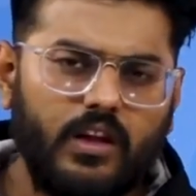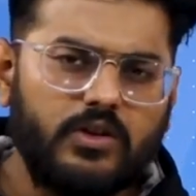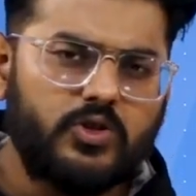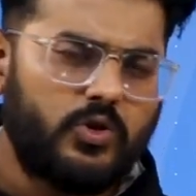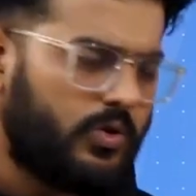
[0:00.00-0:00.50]

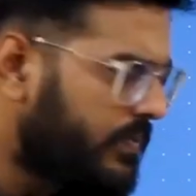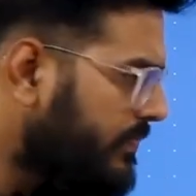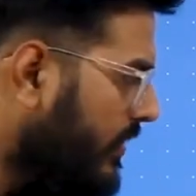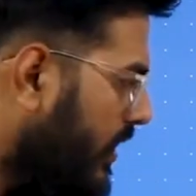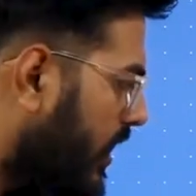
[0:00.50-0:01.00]
So
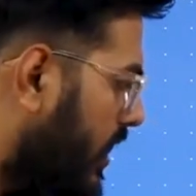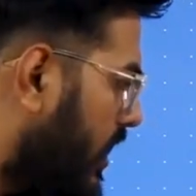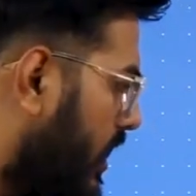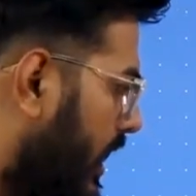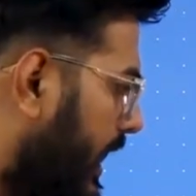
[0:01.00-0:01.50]

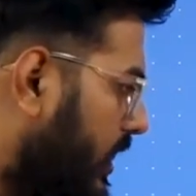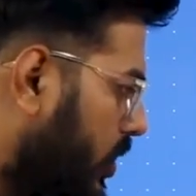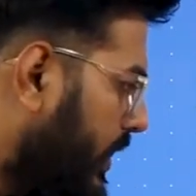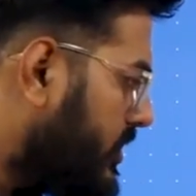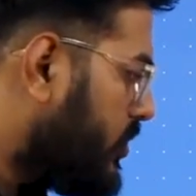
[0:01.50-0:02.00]
in
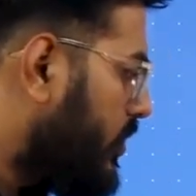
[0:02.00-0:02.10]
doing so,